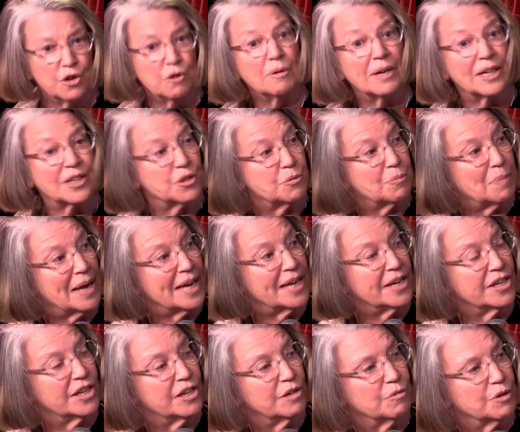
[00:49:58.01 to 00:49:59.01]
new
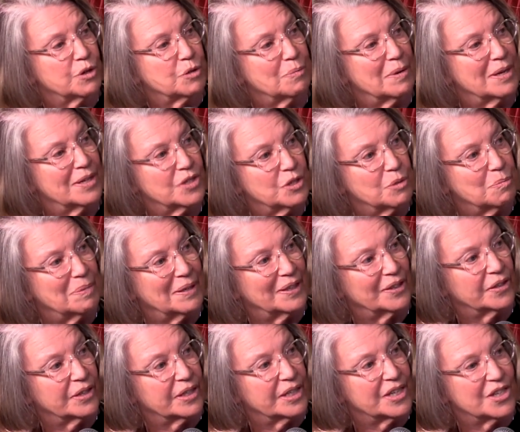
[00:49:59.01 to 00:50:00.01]
expanded
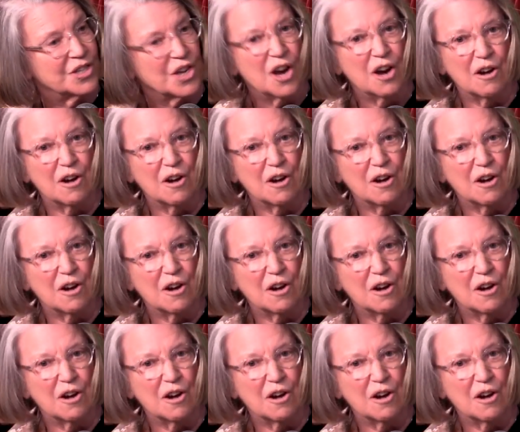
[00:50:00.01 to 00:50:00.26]
responsibilities